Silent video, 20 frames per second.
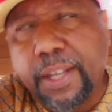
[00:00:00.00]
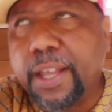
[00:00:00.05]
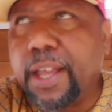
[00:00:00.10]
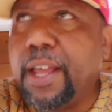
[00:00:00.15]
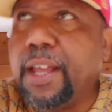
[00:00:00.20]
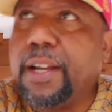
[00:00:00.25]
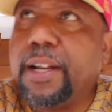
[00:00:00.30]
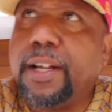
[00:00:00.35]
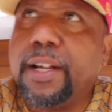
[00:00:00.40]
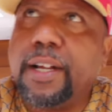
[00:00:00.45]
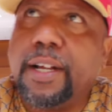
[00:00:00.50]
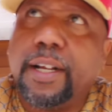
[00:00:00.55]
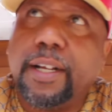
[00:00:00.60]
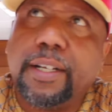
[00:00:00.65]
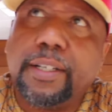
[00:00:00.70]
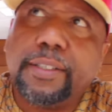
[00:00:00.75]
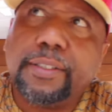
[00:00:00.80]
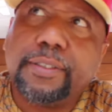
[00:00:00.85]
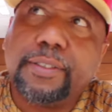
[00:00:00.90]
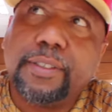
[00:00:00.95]
And
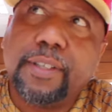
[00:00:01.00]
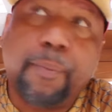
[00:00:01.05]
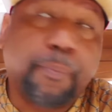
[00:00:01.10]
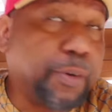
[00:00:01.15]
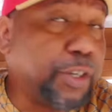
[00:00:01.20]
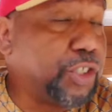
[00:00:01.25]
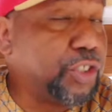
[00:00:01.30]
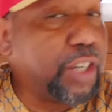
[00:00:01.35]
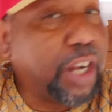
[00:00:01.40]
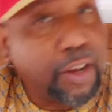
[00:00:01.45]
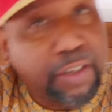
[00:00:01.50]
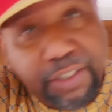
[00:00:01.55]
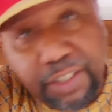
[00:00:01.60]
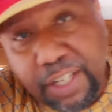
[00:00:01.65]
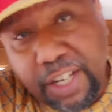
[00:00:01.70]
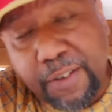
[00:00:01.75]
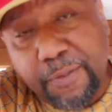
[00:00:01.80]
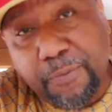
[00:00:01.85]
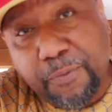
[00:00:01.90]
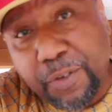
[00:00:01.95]
I'm pretty sure that
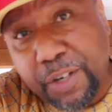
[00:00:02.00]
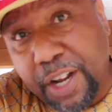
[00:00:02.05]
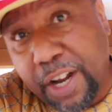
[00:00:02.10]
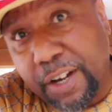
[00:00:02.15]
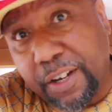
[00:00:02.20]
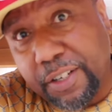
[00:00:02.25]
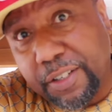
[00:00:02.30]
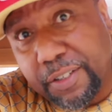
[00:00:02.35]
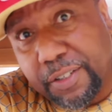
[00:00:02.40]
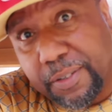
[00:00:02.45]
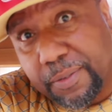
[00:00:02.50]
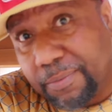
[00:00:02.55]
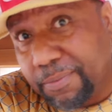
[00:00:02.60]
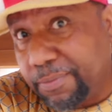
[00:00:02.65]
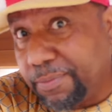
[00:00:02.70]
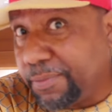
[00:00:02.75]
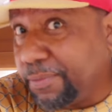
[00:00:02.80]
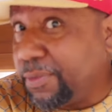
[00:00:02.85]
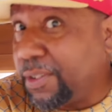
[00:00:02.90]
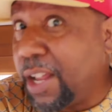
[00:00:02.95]
was it for that
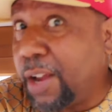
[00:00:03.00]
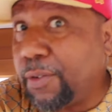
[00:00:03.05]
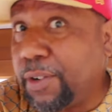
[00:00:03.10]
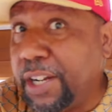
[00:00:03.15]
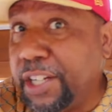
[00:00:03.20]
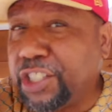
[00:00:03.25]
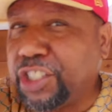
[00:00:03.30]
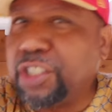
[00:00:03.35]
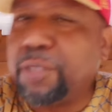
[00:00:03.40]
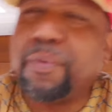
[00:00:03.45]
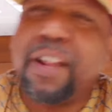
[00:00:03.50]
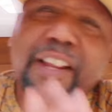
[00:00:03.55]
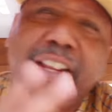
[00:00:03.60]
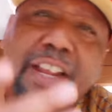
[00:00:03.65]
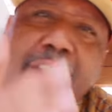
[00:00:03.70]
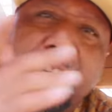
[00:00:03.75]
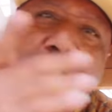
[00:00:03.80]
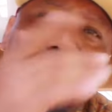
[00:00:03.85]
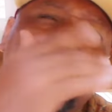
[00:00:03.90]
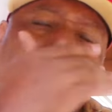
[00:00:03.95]
relationship. And I
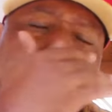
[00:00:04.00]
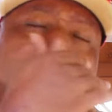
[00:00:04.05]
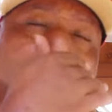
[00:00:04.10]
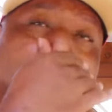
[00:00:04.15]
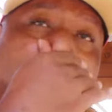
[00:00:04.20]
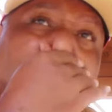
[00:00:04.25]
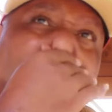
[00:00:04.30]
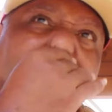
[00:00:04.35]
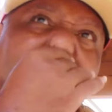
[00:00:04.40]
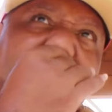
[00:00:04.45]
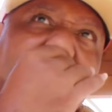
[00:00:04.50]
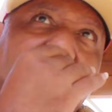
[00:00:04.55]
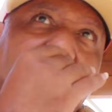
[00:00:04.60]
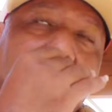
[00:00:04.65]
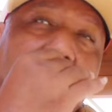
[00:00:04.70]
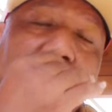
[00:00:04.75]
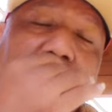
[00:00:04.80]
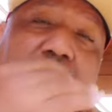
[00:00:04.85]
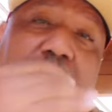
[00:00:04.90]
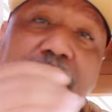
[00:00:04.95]
guarantee you,
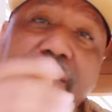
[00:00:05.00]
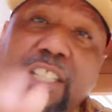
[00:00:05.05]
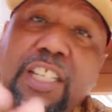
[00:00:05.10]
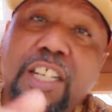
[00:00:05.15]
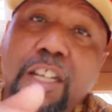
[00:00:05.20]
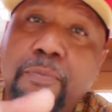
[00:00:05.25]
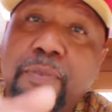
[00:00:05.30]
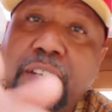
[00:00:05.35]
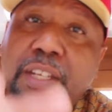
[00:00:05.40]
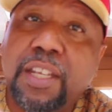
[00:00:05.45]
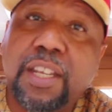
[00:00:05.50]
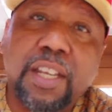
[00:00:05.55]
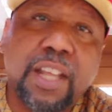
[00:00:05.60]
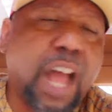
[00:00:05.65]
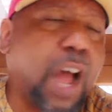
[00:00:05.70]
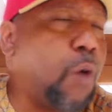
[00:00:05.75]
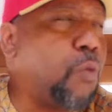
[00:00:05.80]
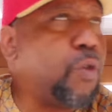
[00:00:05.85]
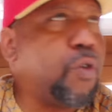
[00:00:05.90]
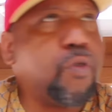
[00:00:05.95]
if I see him again,
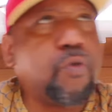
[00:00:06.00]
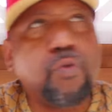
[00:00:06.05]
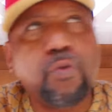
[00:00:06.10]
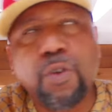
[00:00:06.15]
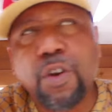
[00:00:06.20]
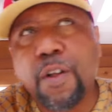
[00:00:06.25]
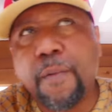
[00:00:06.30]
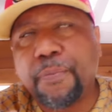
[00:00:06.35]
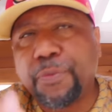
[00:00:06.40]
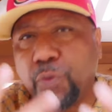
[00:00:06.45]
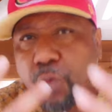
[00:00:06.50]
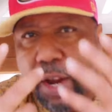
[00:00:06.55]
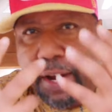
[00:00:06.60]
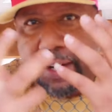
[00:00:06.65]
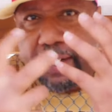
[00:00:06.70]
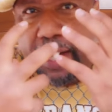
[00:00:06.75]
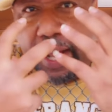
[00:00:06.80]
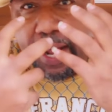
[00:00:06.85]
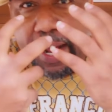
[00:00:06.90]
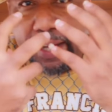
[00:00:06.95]
I won't
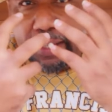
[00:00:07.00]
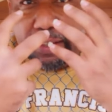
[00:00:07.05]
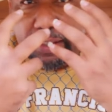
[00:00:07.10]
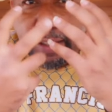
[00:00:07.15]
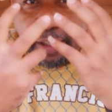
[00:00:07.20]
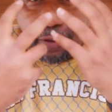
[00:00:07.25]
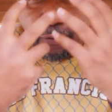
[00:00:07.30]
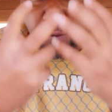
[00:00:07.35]
recognize his